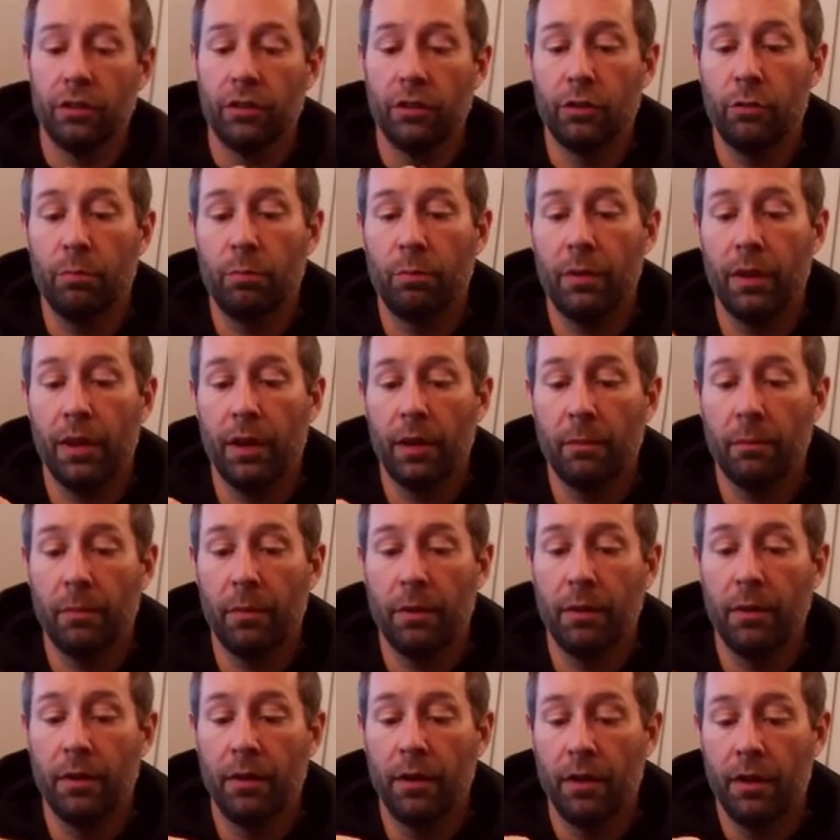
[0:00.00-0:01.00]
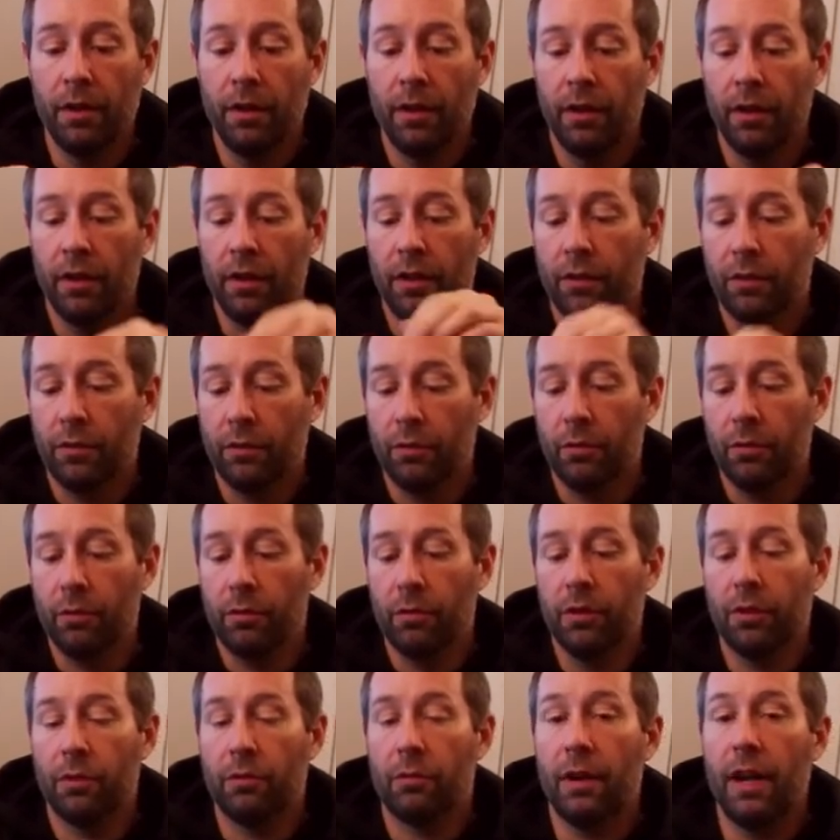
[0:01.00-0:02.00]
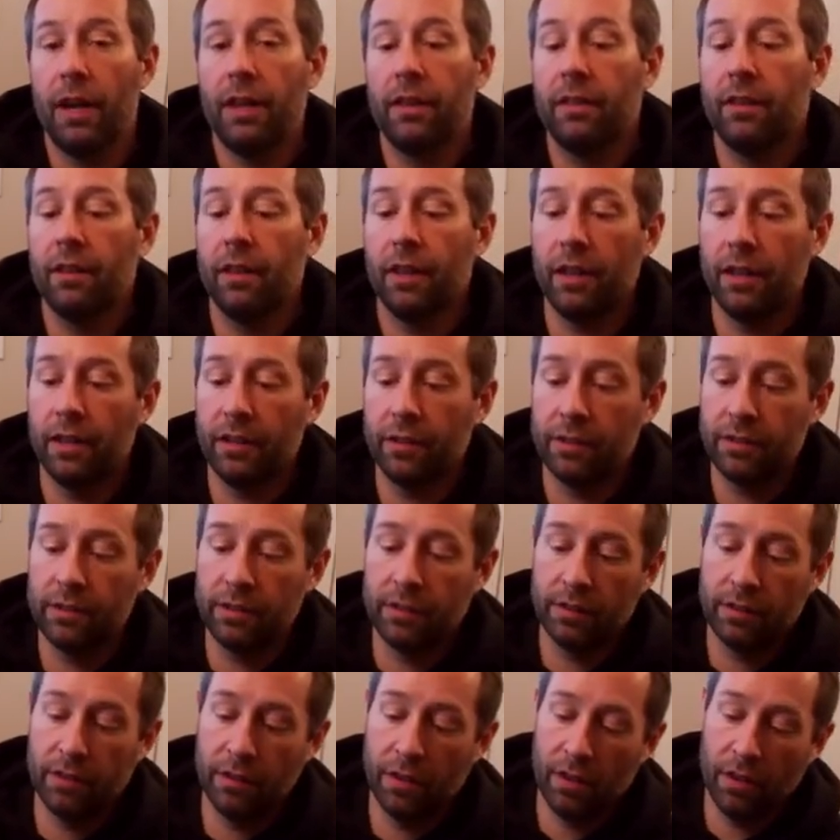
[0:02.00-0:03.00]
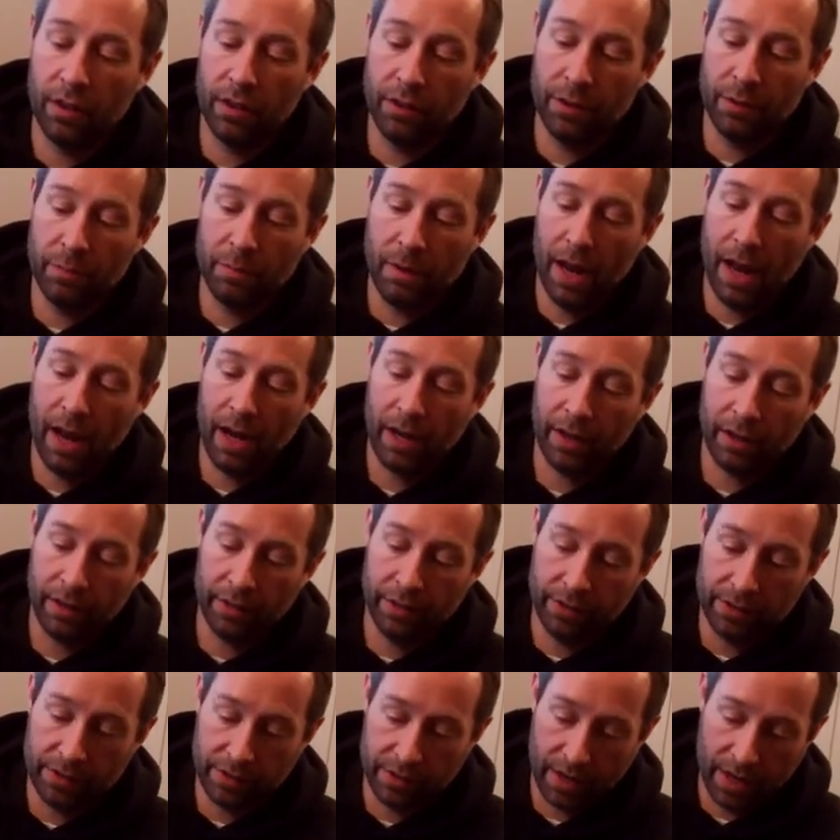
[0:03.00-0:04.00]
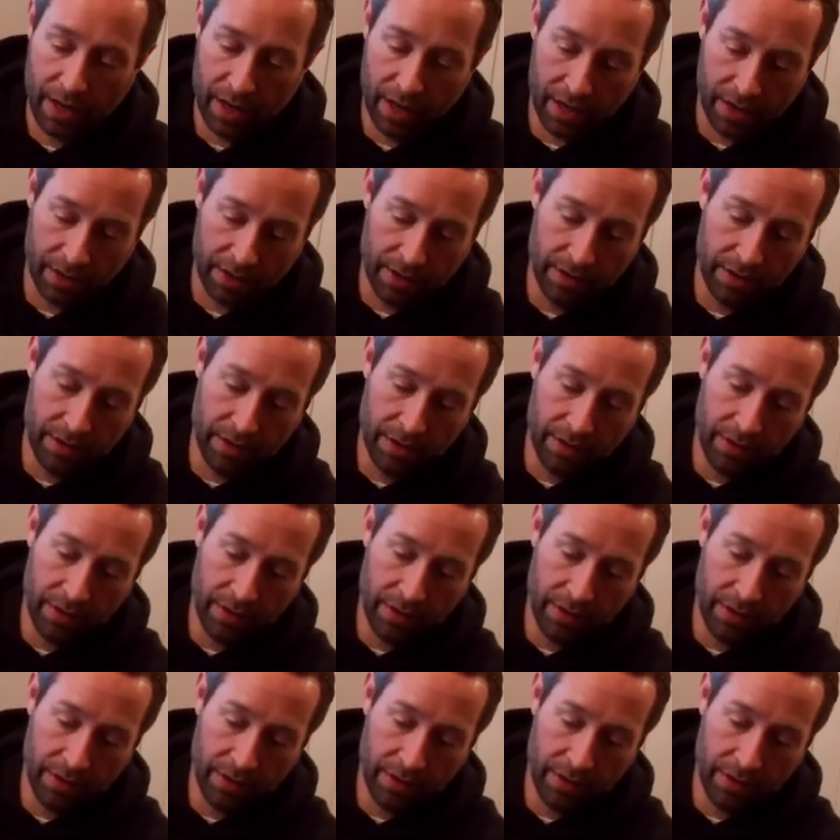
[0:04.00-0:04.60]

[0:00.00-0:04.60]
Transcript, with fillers: loop them through the red things on the back and the side.